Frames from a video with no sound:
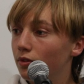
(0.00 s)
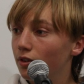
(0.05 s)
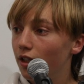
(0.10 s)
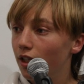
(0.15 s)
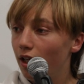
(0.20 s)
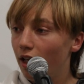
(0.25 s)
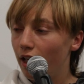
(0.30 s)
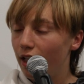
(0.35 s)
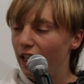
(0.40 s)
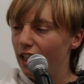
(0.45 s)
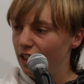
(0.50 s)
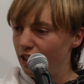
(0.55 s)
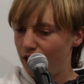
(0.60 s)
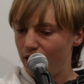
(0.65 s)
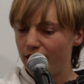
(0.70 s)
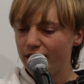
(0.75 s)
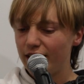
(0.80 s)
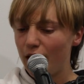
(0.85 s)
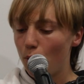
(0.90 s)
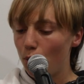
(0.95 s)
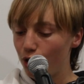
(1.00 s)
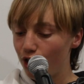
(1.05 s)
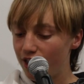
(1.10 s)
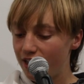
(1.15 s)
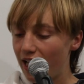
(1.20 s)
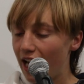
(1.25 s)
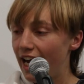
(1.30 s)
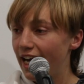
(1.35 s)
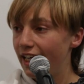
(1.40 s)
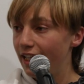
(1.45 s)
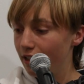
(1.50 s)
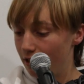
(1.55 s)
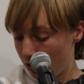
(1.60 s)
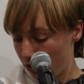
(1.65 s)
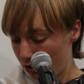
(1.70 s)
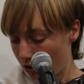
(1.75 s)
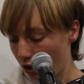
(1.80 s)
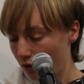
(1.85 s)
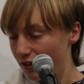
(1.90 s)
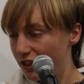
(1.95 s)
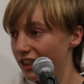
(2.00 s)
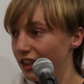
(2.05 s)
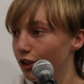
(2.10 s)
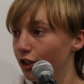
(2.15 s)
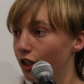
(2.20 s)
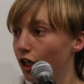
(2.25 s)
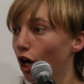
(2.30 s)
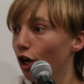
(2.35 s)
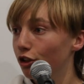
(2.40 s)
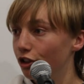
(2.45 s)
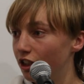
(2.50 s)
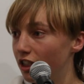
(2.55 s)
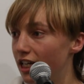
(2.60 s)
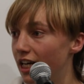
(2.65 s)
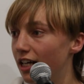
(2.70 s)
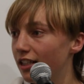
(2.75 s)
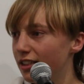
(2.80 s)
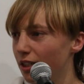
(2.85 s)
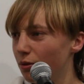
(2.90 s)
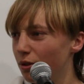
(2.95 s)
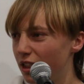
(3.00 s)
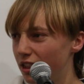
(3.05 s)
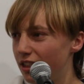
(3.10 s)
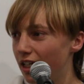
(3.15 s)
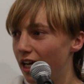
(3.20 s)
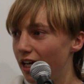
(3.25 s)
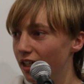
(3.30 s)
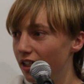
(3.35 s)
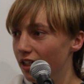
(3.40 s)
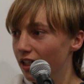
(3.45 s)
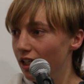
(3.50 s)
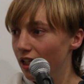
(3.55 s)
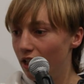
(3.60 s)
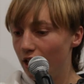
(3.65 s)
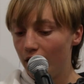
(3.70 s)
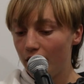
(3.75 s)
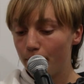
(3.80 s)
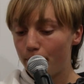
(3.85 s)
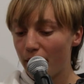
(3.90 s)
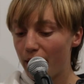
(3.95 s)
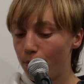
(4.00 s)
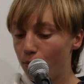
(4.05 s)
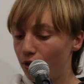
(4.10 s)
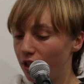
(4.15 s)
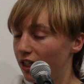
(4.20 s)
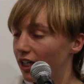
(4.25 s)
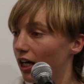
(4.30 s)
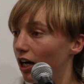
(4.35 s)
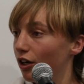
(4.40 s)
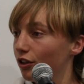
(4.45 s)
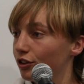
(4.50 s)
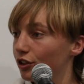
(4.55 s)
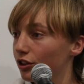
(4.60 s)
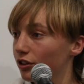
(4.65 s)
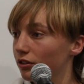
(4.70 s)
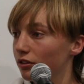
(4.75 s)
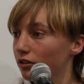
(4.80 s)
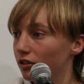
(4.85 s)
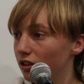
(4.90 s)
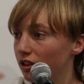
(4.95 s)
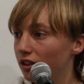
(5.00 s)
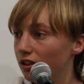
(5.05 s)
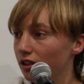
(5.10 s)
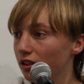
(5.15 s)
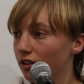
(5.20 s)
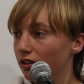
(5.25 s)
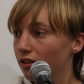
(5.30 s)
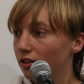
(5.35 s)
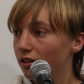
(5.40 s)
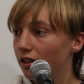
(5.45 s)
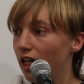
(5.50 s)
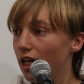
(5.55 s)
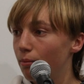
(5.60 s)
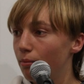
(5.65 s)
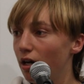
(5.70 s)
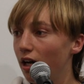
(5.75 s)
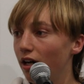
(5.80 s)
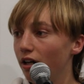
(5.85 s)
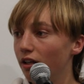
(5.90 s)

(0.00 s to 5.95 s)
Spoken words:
Yeah, and is that what you say to, obviously you coach now, is that what you say to the people you coach and just to keep at it?